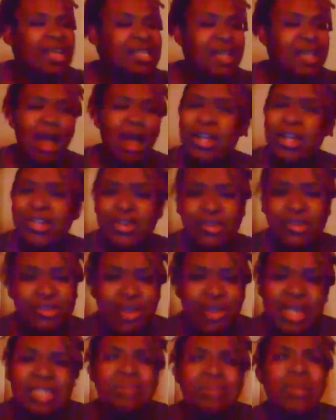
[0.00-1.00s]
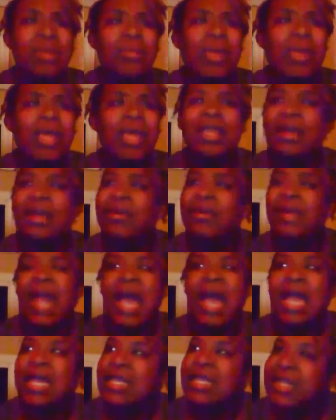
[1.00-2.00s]
long as you trust me, man, look what
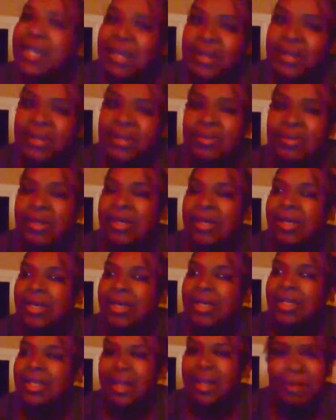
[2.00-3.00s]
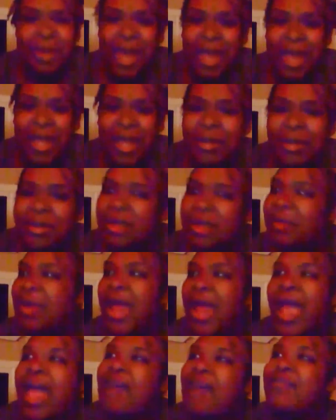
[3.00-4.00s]
I can do. Look what I can do. Look what
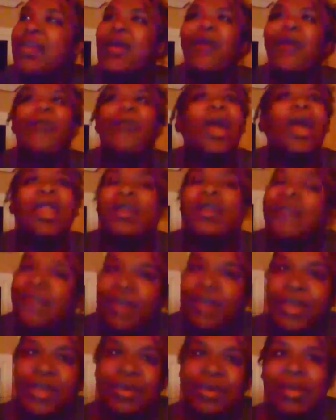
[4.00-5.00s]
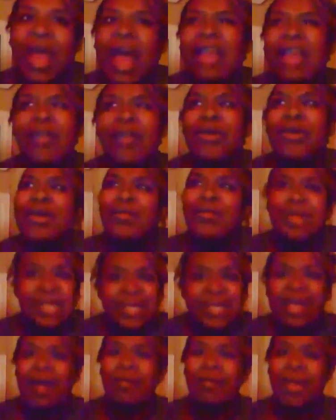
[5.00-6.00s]
I have here waiting for you. I knew you was
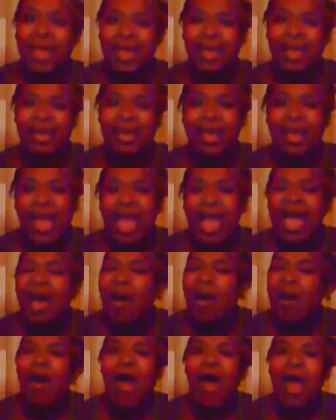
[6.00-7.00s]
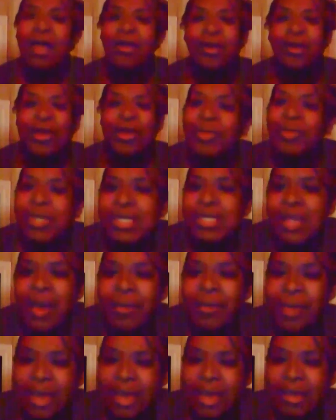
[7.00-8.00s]
coming here. I knew you was
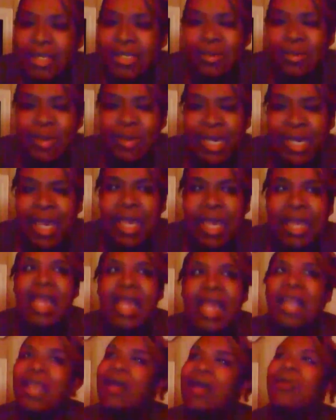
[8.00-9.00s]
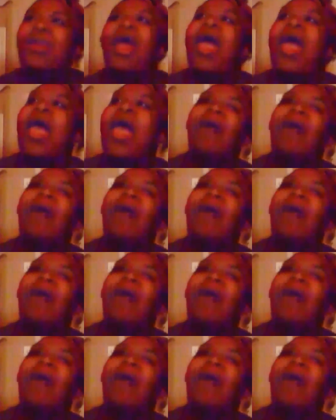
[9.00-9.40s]
coming here this weekend. And look what I have